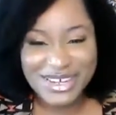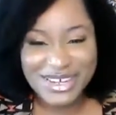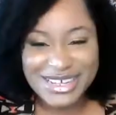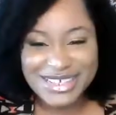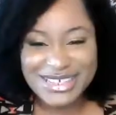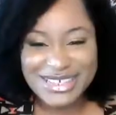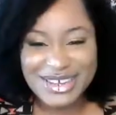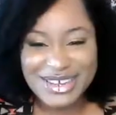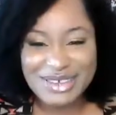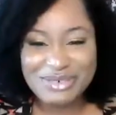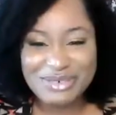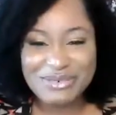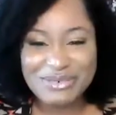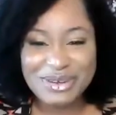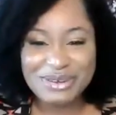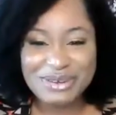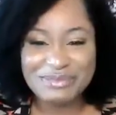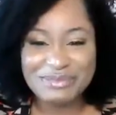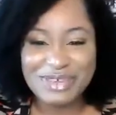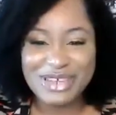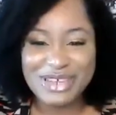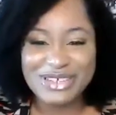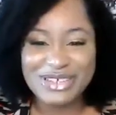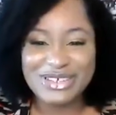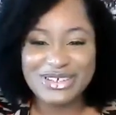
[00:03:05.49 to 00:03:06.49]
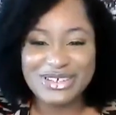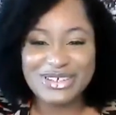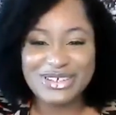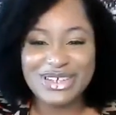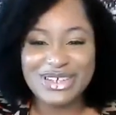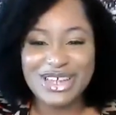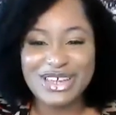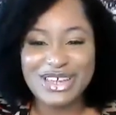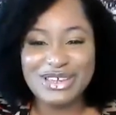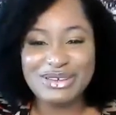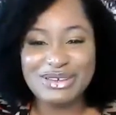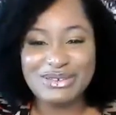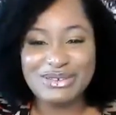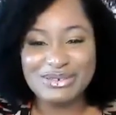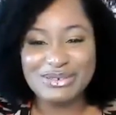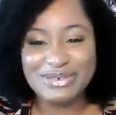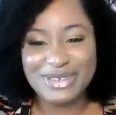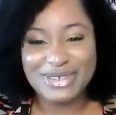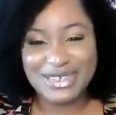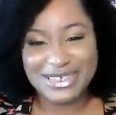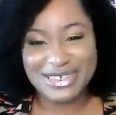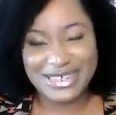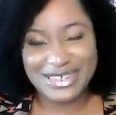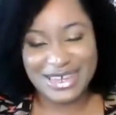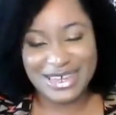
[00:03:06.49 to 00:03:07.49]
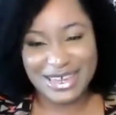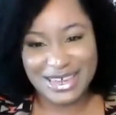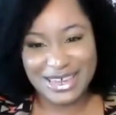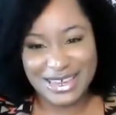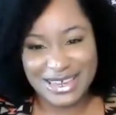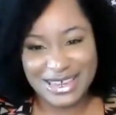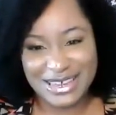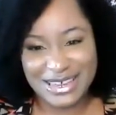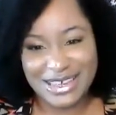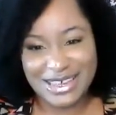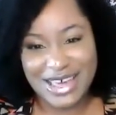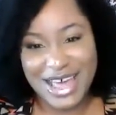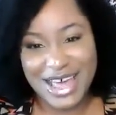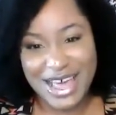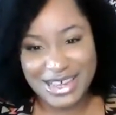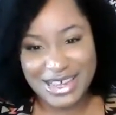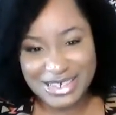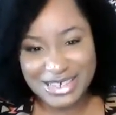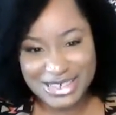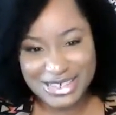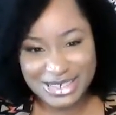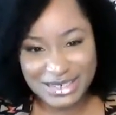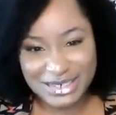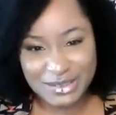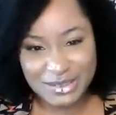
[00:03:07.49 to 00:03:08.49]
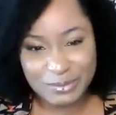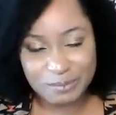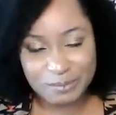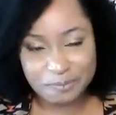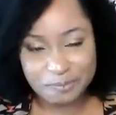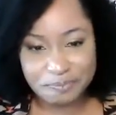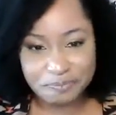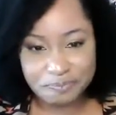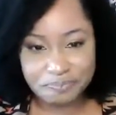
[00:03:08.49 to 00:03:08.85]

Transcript: So you want to make sure that you take action.